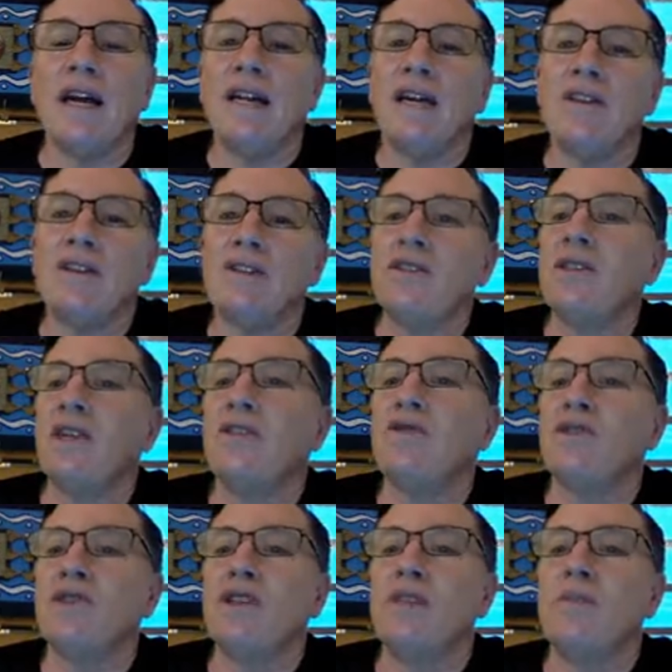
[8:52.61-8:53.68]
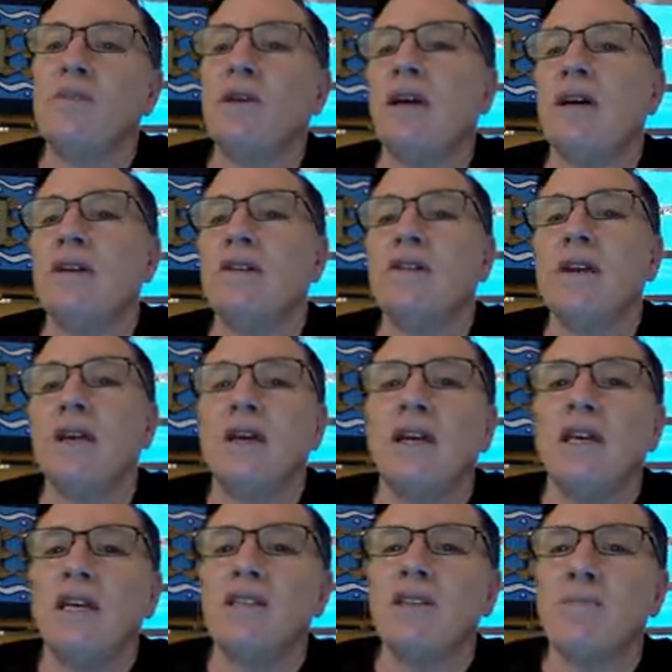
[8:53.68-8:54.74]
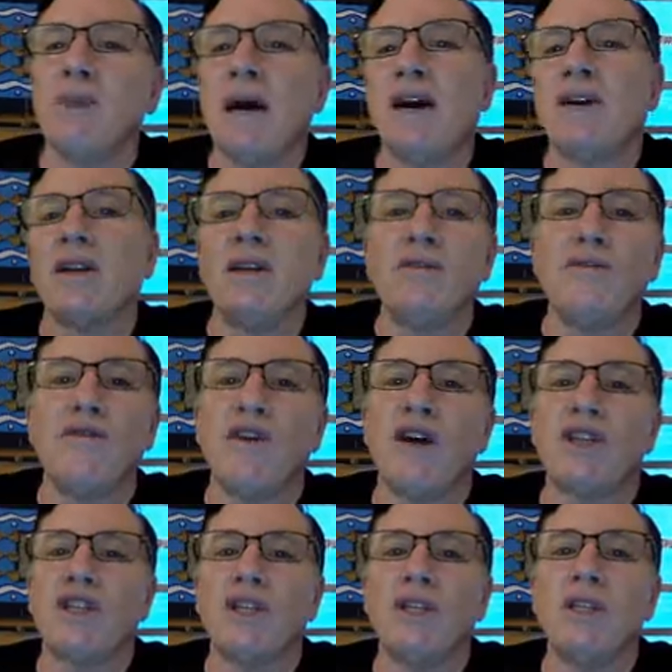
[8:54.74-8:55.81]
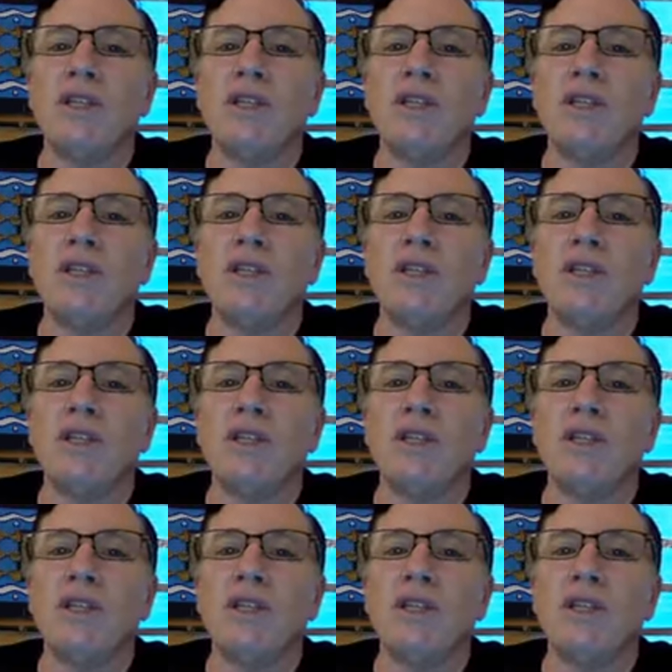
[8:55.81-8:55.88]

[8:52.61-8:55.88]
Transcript: Now, this is interesting because it's about confession.